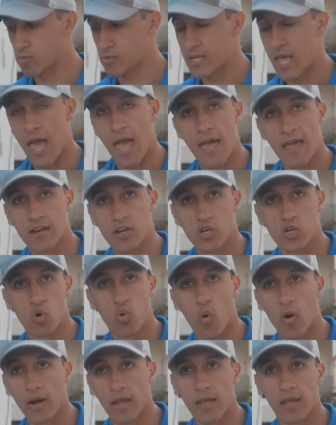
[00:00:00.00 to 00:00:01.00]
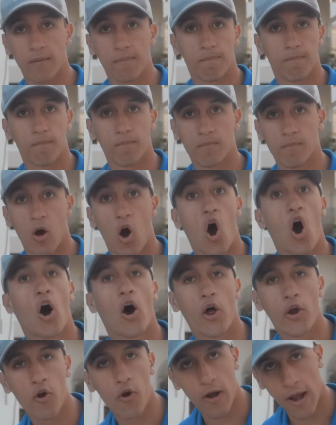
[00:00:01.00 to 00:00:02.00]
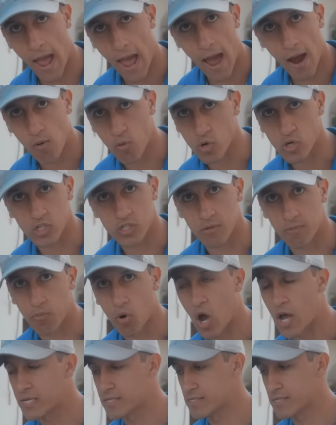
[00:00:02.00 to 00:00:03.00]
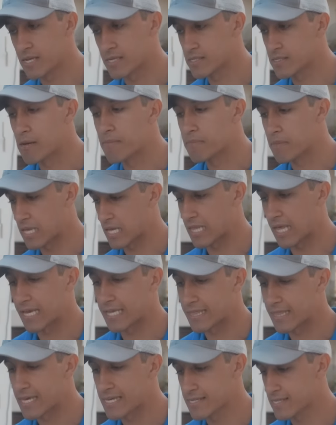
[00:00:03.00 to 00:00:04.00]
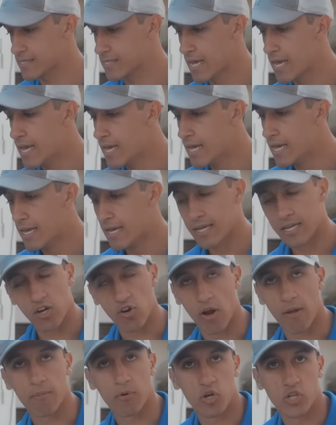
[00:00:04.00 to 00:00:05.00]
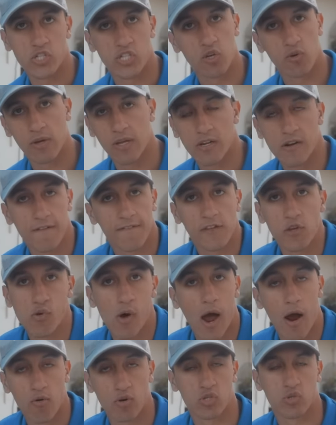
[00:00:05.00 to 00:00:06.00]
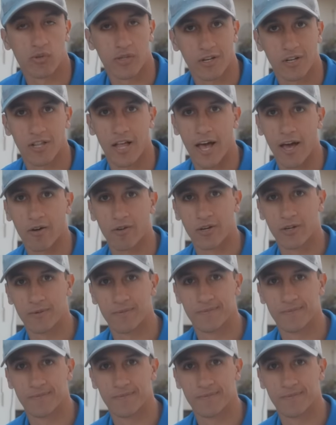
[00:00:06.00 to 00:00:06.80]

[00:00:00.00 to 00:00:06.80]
10, 20, 100 hours to process something like this. You're able to do it in a few hours with the cloud.